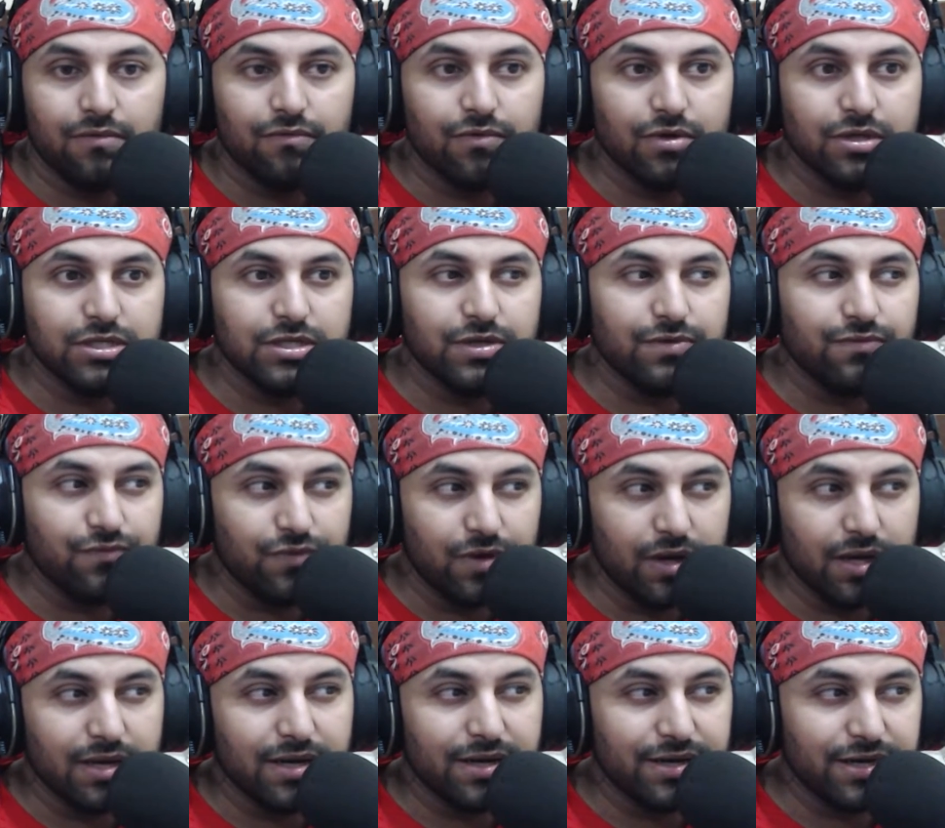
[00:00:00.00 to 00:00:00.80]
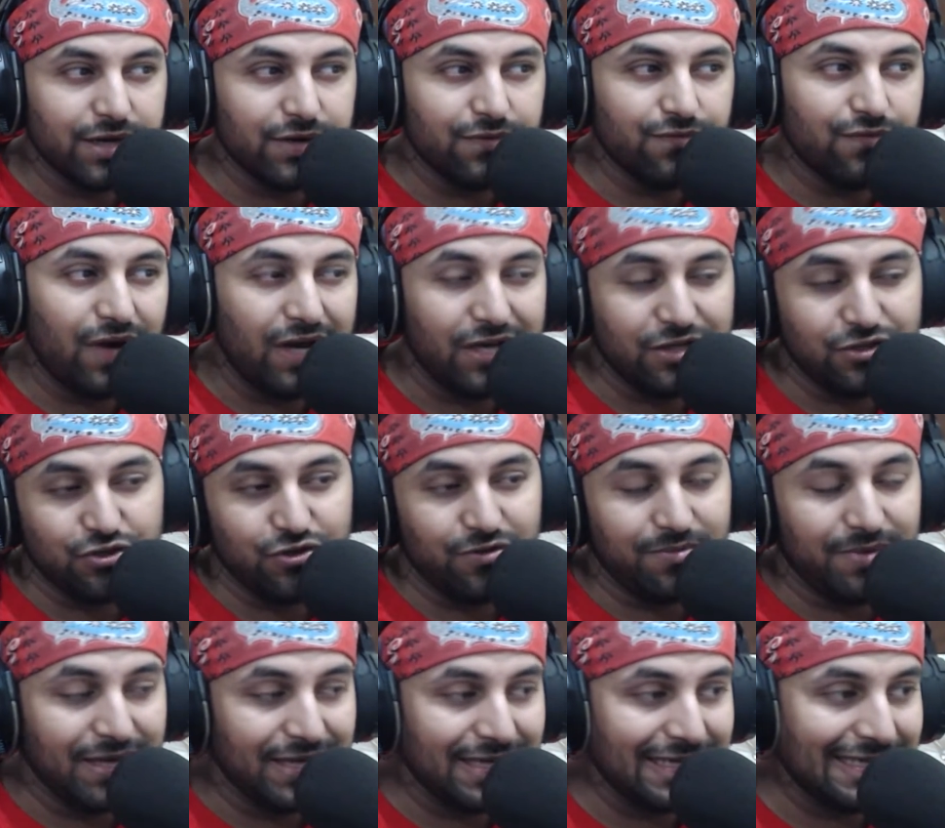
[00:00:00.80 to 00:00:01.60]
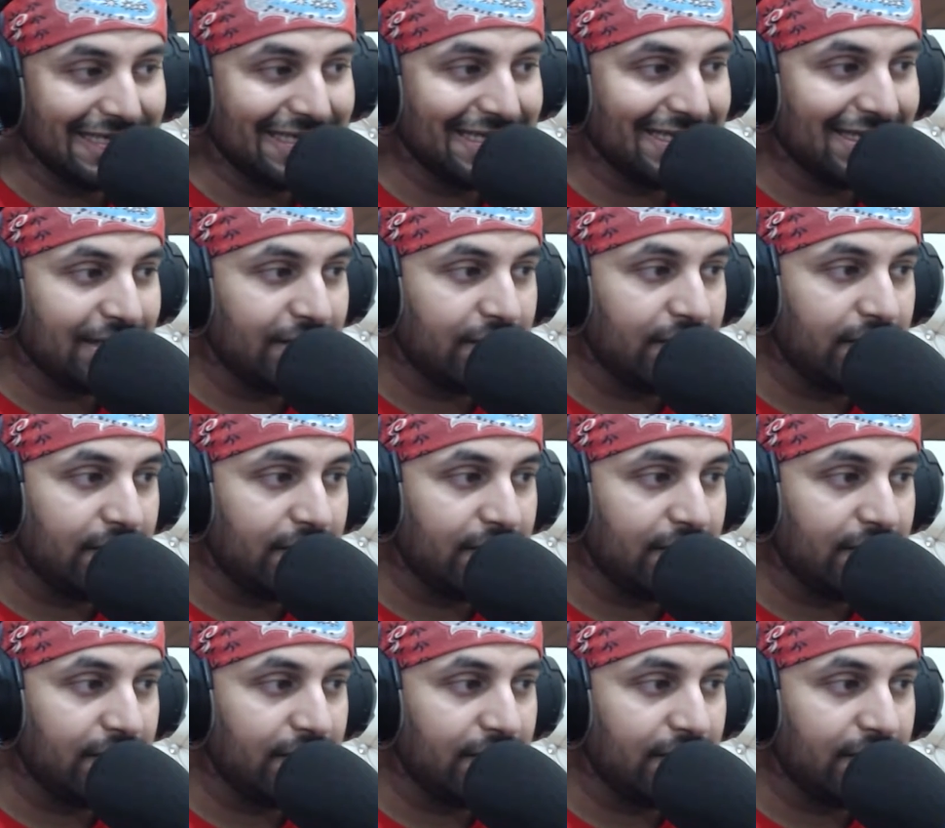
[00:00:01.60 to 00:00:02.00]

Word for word: which he fairly did fine job, I guess.